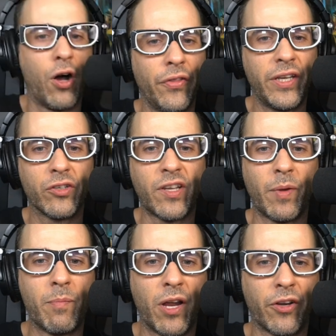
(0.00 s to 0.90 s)
all the years
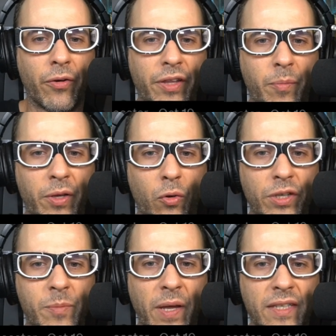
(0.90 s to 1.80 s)
I've been monitoring the
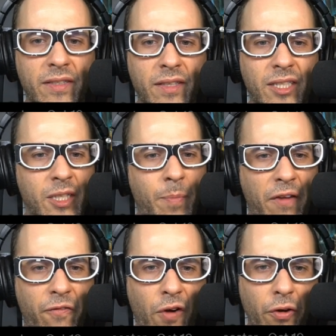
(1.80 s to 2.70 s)
Bitcoin space, this is
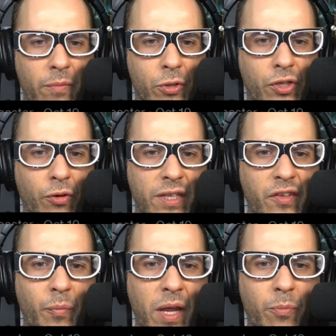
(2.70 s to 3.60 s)
by far the most
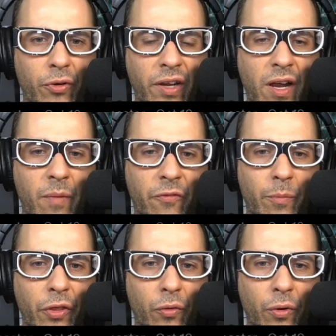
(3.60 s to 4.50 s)
aggressive paper to come
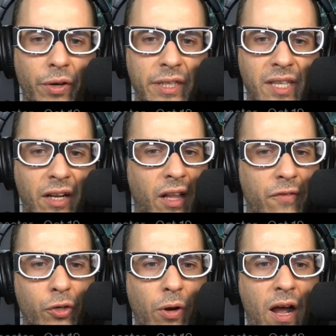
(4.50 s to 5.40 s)
from authorities. The
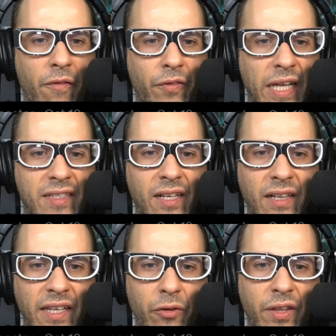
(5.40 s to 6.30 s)
gloves are off. It's
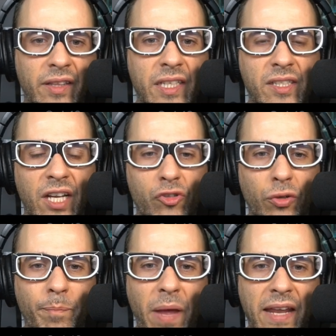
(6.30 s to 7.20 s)
clear that these
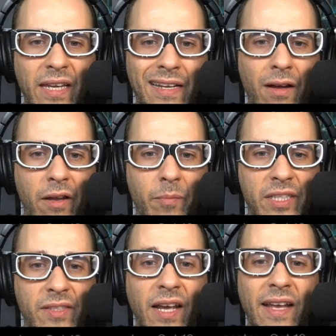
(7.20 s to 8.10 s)
central bank
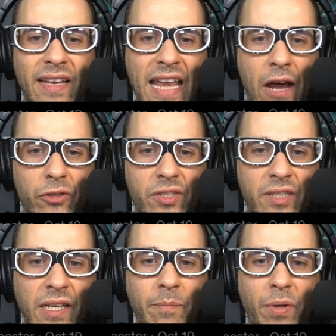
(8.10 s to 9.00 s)
economists now
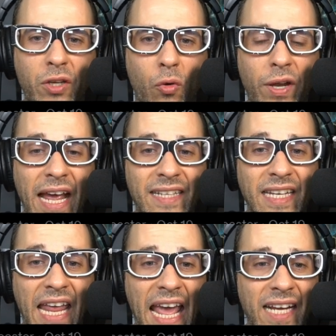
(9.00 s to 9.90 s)
see Bitcoin
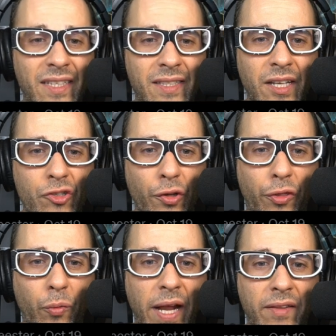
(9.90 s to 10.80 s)
as an existential
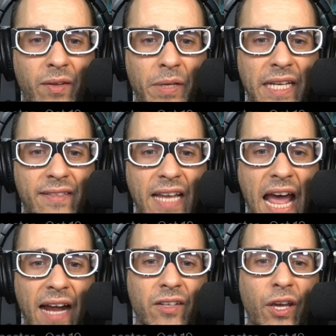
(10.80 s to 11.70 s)
threat to be
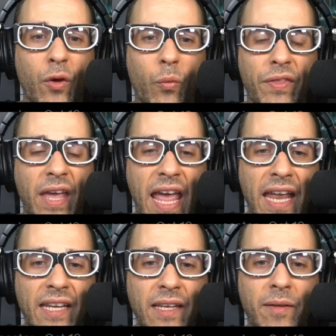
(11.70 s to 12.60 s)
attacked with
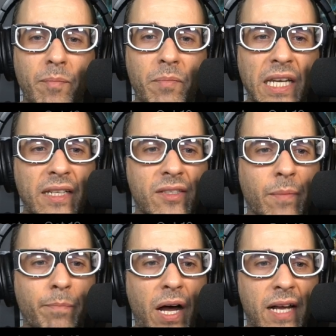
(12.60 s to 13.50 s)
any
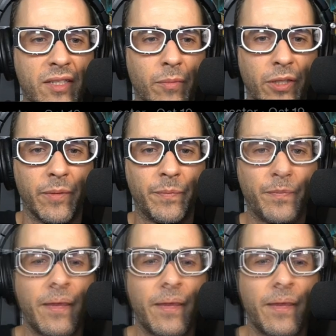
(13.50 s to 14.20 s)
means possible.